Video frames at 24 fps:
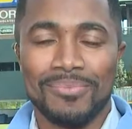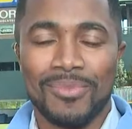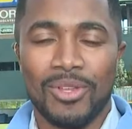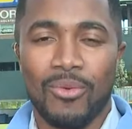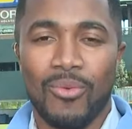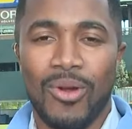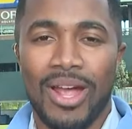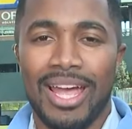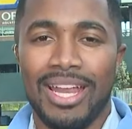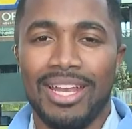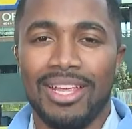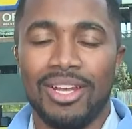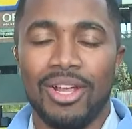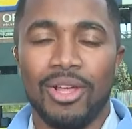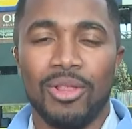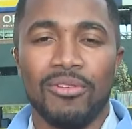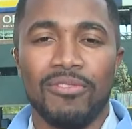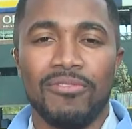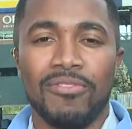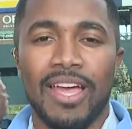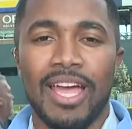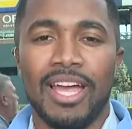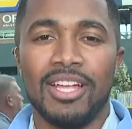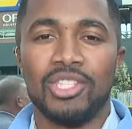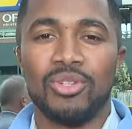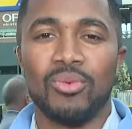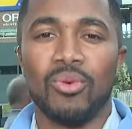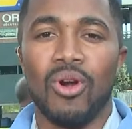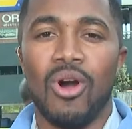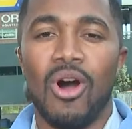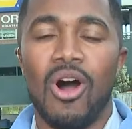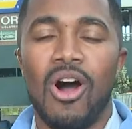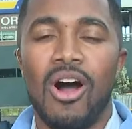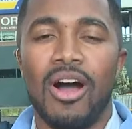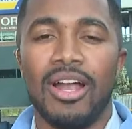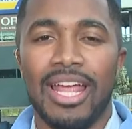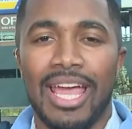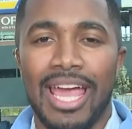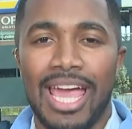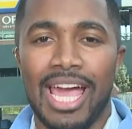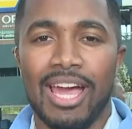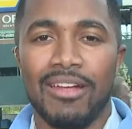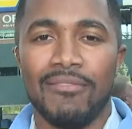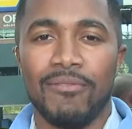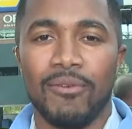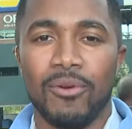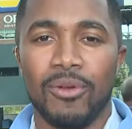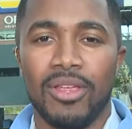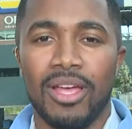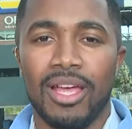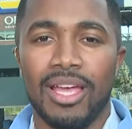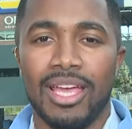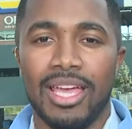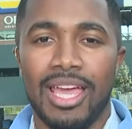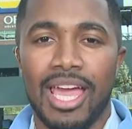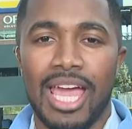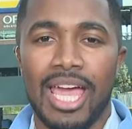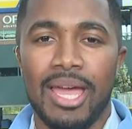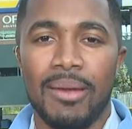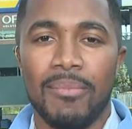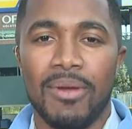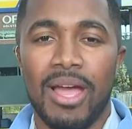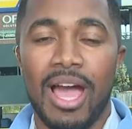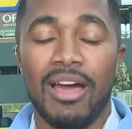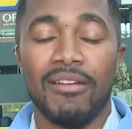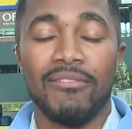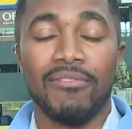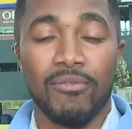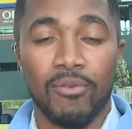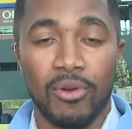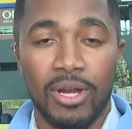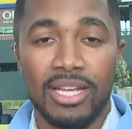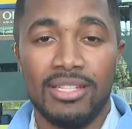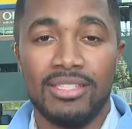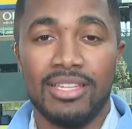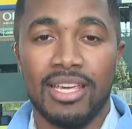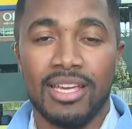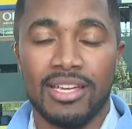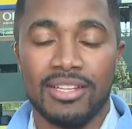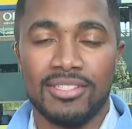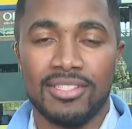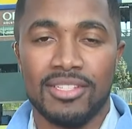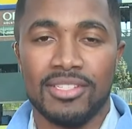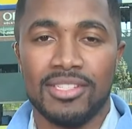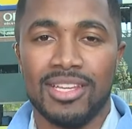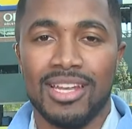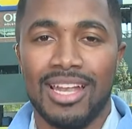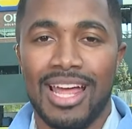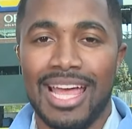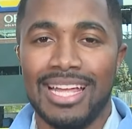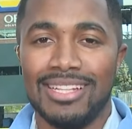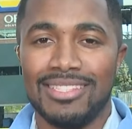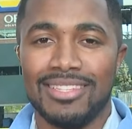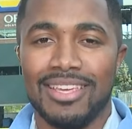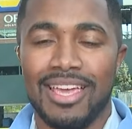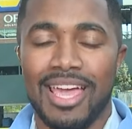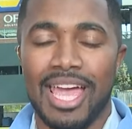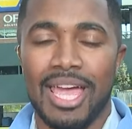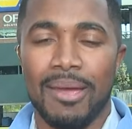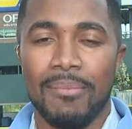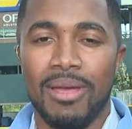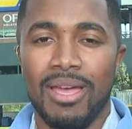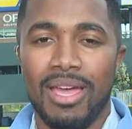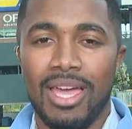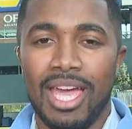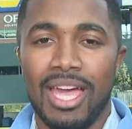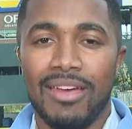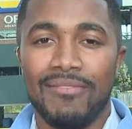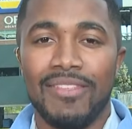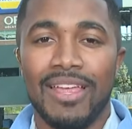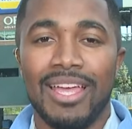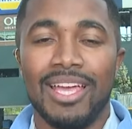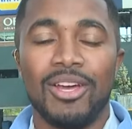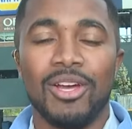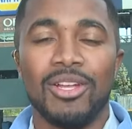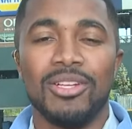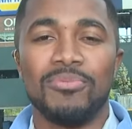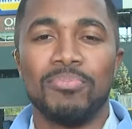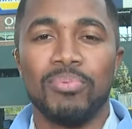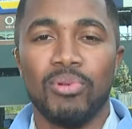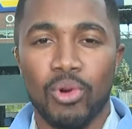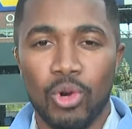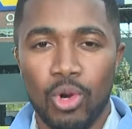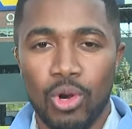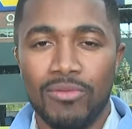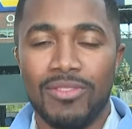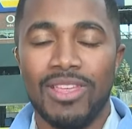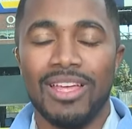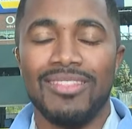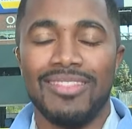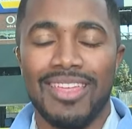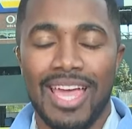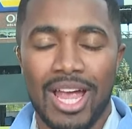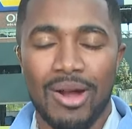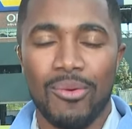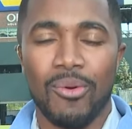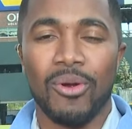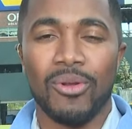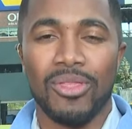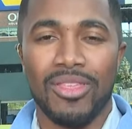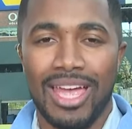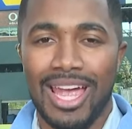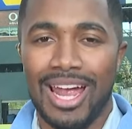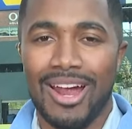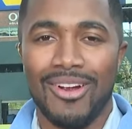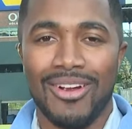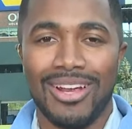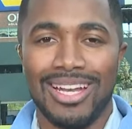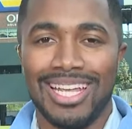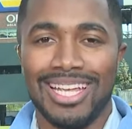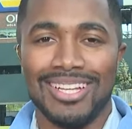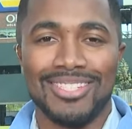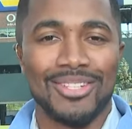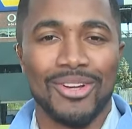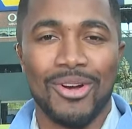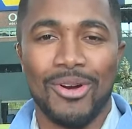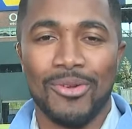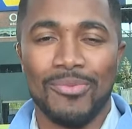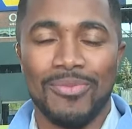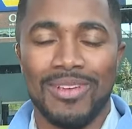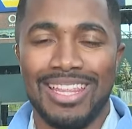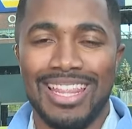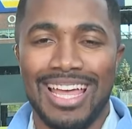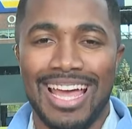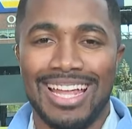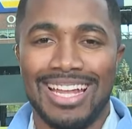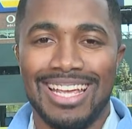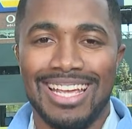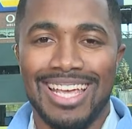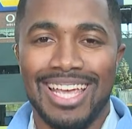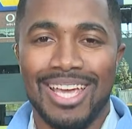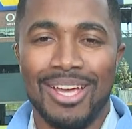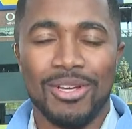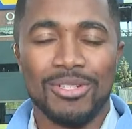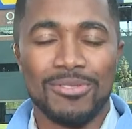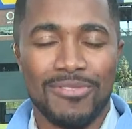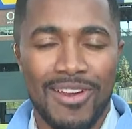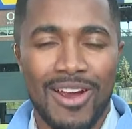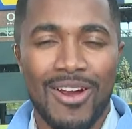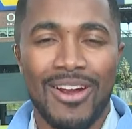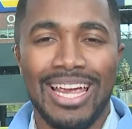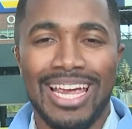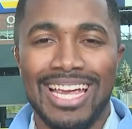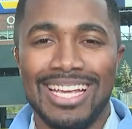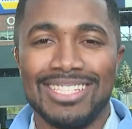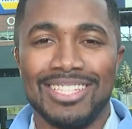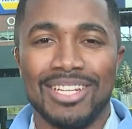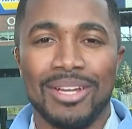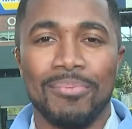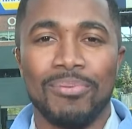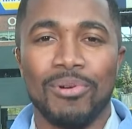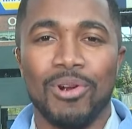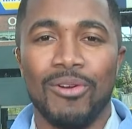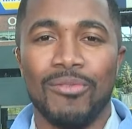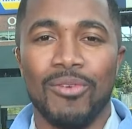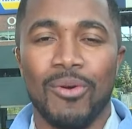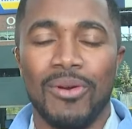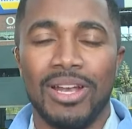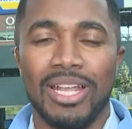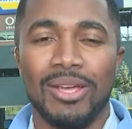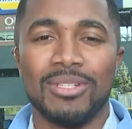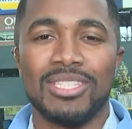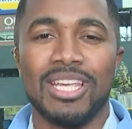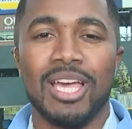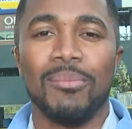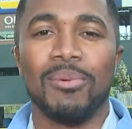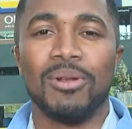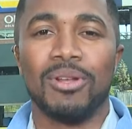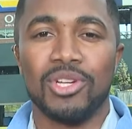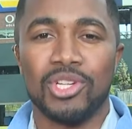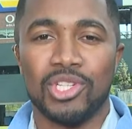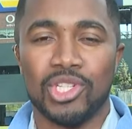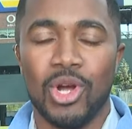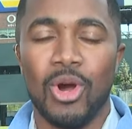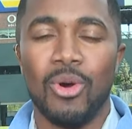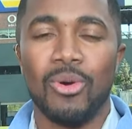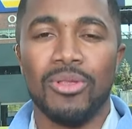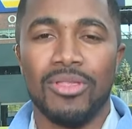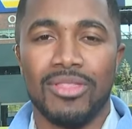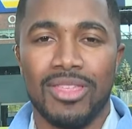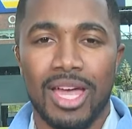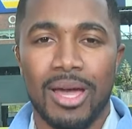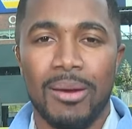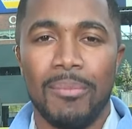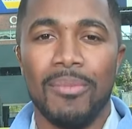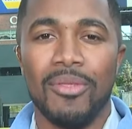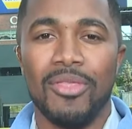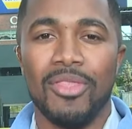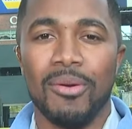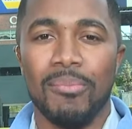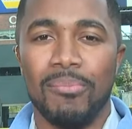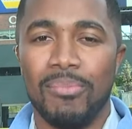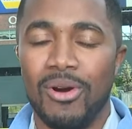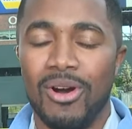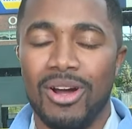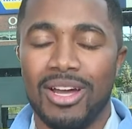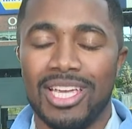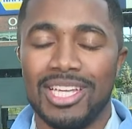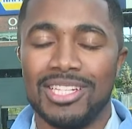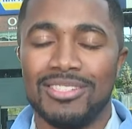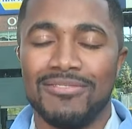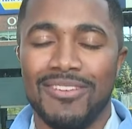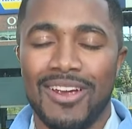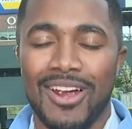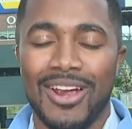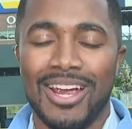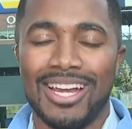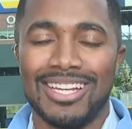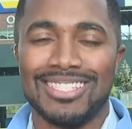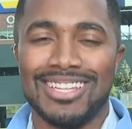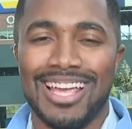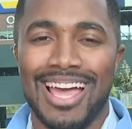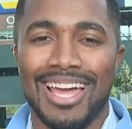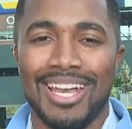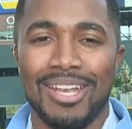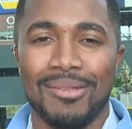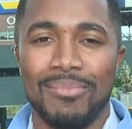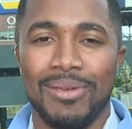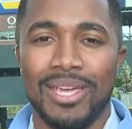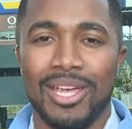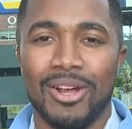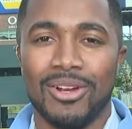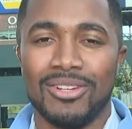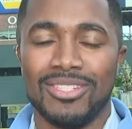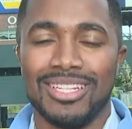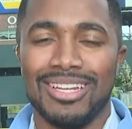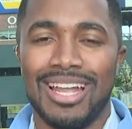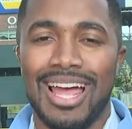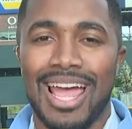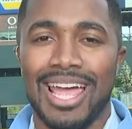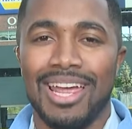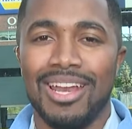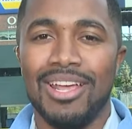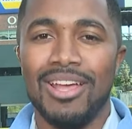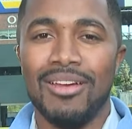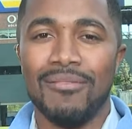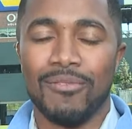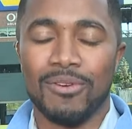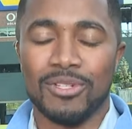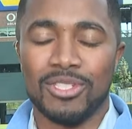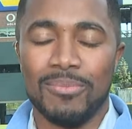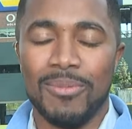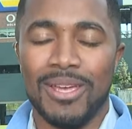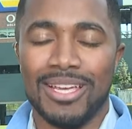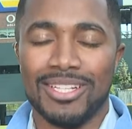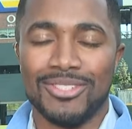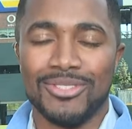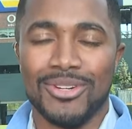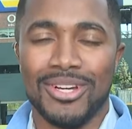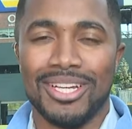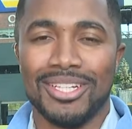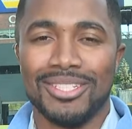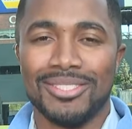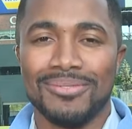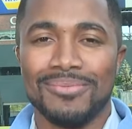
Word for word: Randy and other fans who were on hand for that game got free tickets to tonight's game if they could prove that they were there. And he told me that it was very easy to prove it when he was able to show them the book. He's very excited to be here tonight for some history.